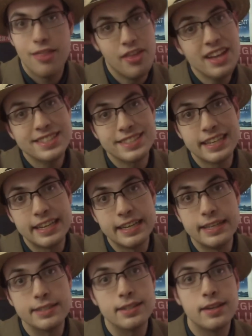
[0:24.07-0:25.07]
This
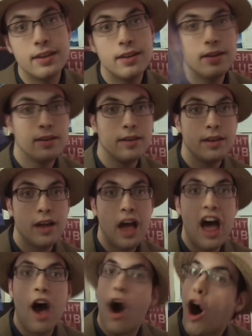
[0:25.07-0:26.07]
is
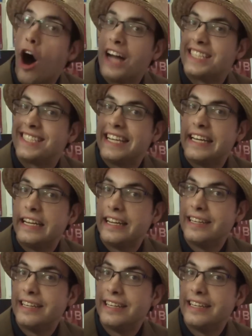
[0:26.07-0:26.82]
Haunted.